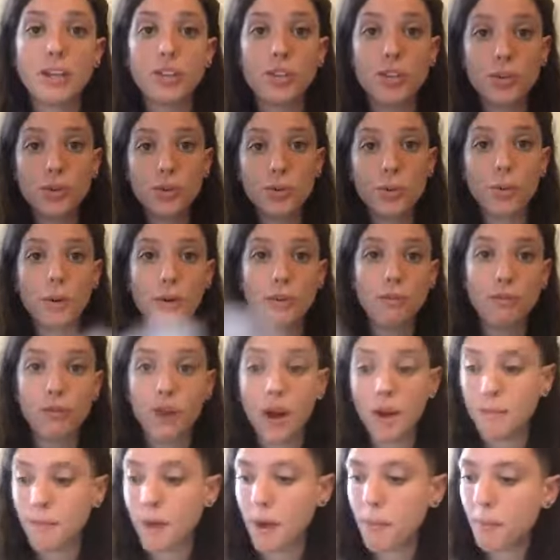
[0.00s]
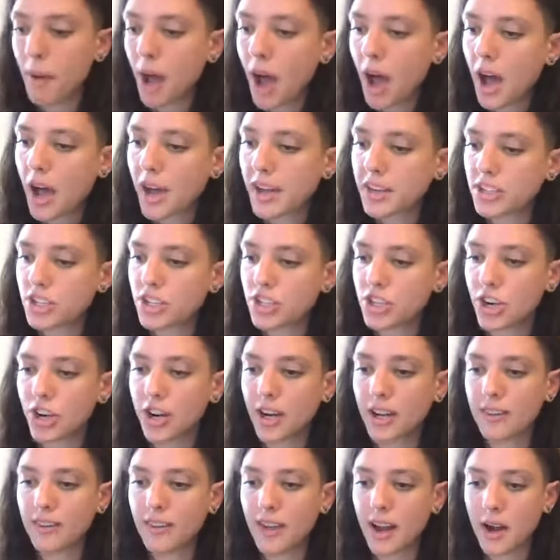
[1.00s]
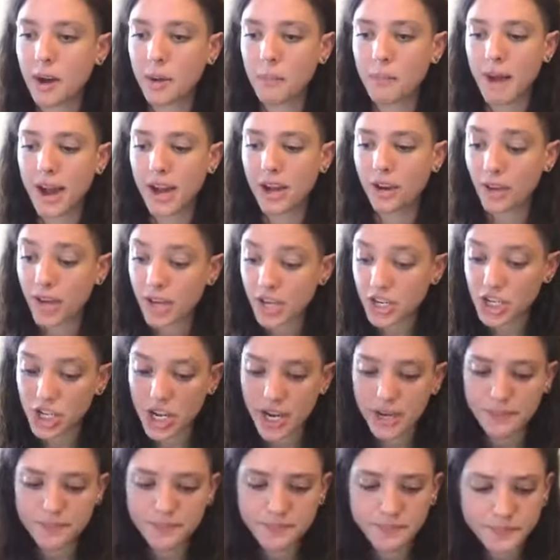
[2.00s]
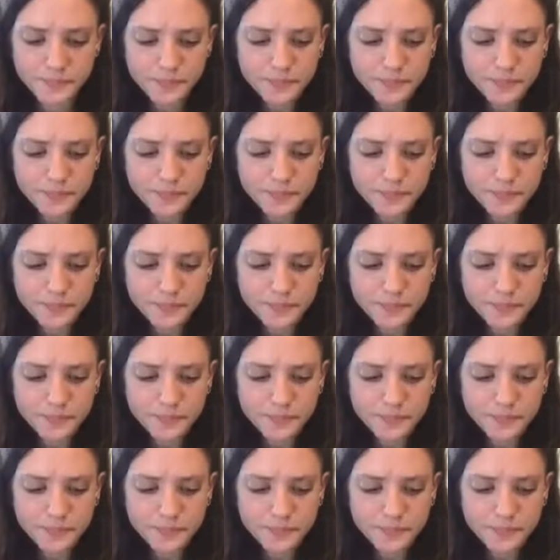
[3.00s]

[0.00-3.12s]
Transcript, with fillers: to or from a pond during their migration.